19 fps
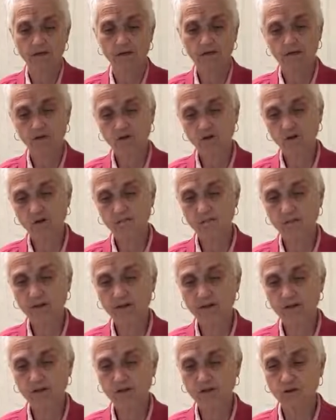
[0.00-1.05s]
Disturbed by
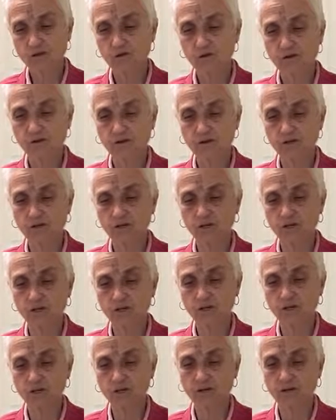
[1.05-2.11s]
the stirrings to
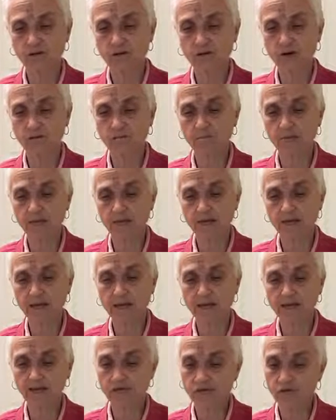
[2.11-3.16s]
which he had long been
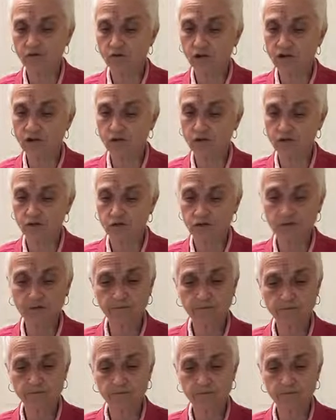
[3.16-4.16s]
a stranger,